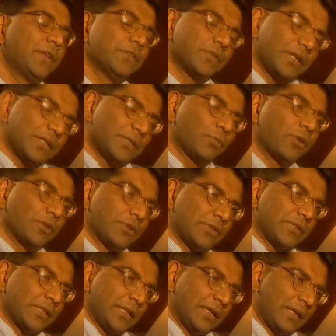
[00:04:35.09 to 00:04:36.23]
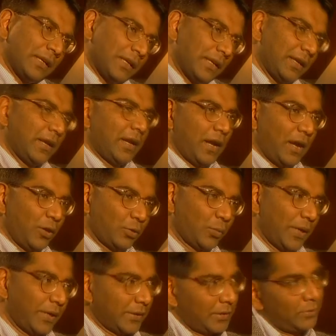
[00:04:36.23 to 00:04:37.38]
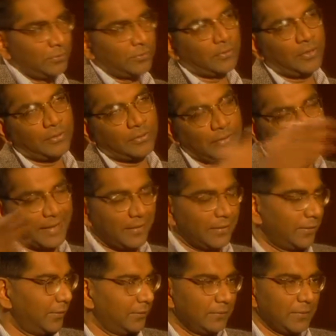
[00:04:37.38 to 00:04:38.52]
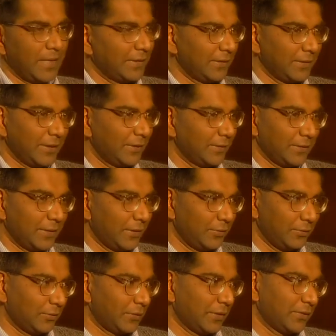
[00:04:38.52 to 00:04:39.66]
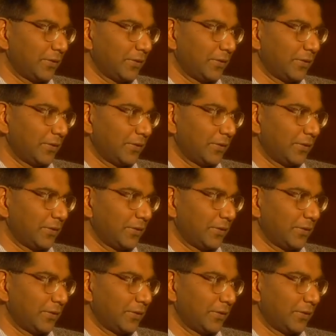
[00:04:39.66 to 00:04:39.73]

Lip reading: So I just wanted to see how it went. And it was going to end in 1999, 2000.